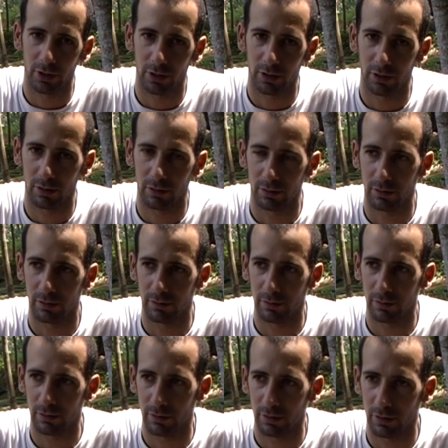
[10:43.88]
and
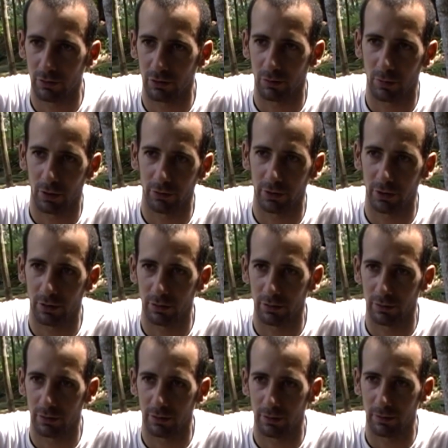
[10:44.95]
I had some
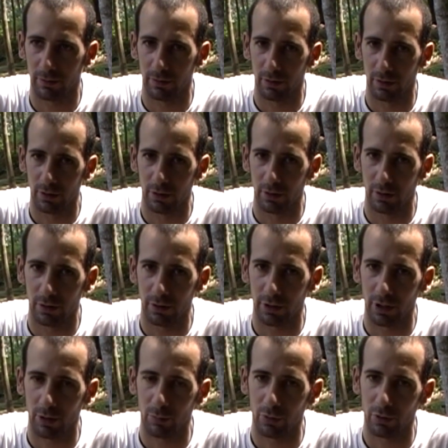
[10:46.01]
articles in
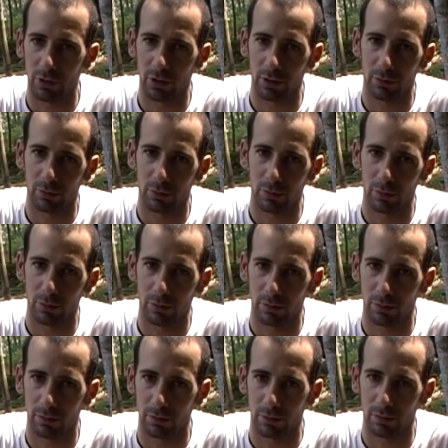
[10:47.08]
Cambodia too,
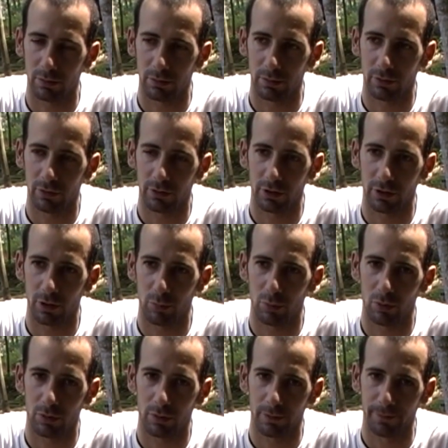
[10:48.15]
in
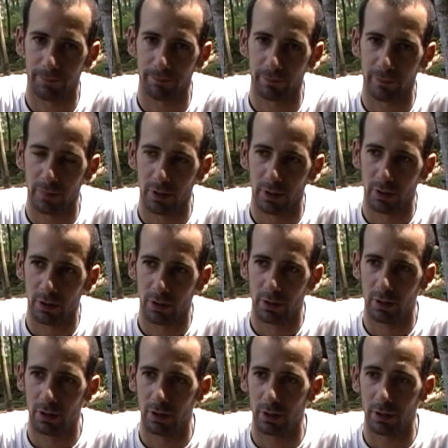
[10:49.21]
Singapore,
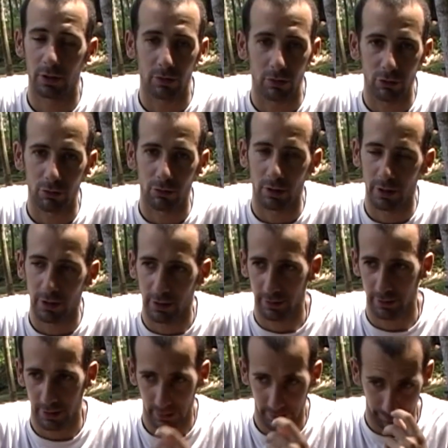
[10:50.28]
and in Australia
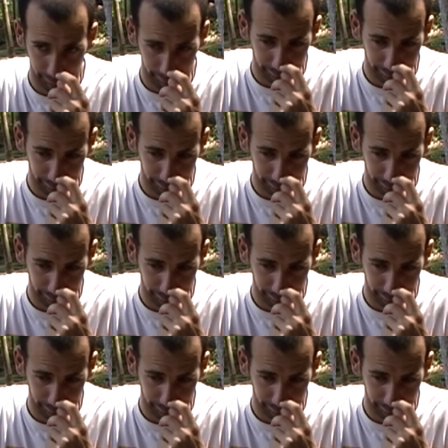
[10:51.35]
again.